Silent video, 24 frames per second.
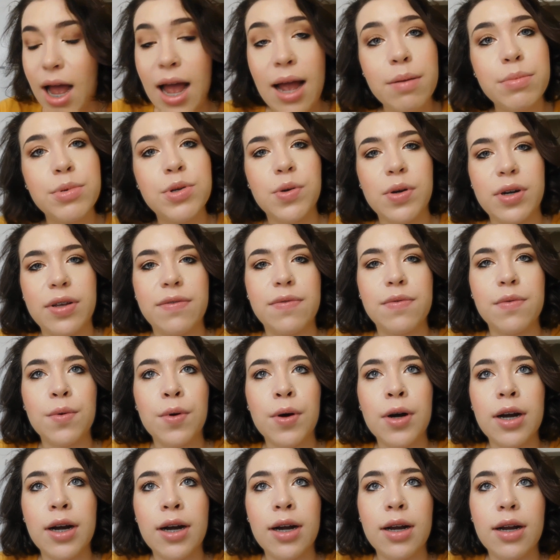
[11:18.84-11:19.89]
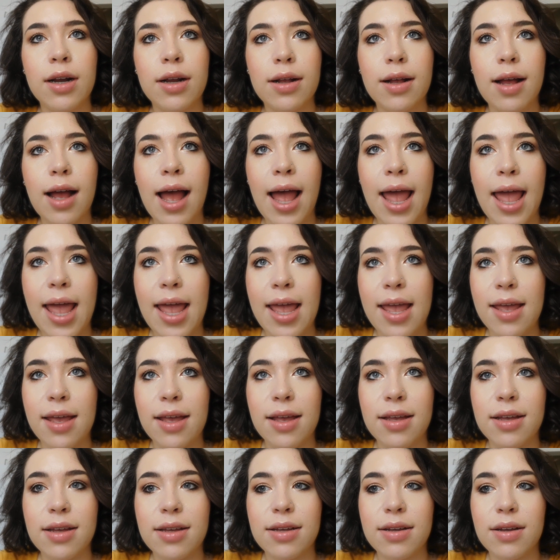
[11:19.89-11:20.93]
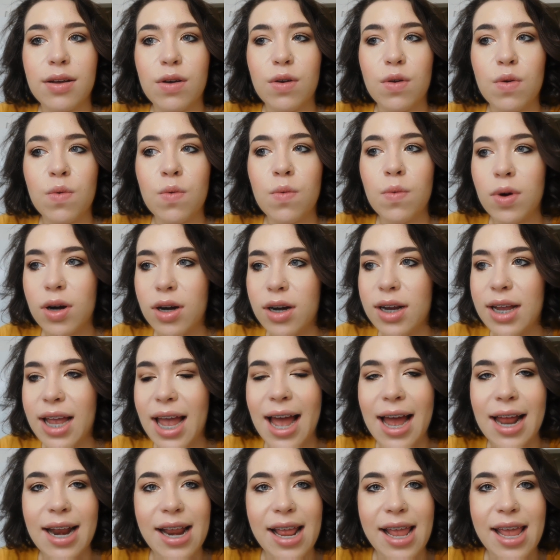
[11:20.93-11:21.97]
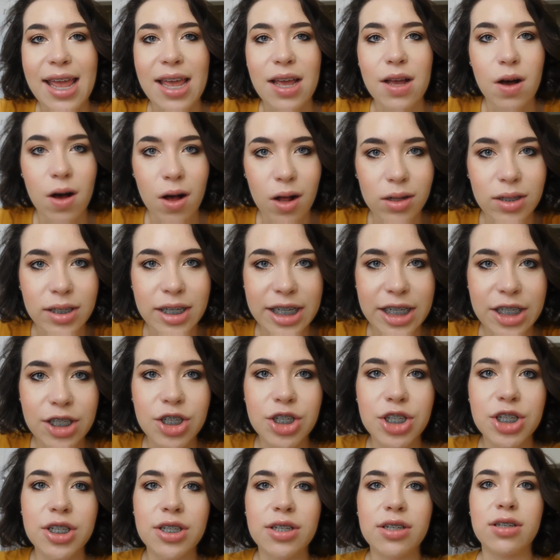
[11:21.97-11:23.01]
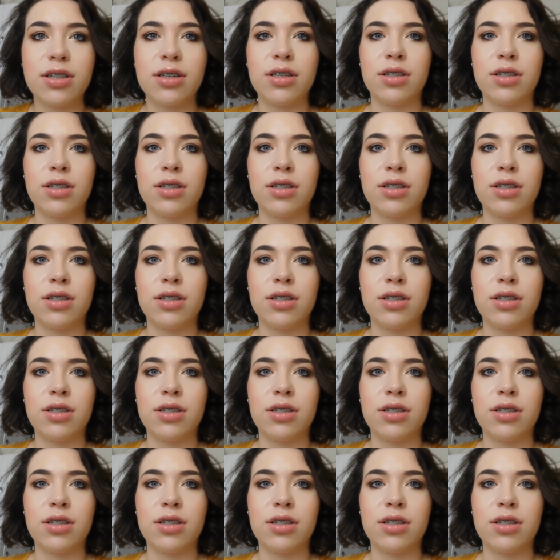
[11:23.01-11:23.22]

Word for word: I'm twenty-four. I work at a college.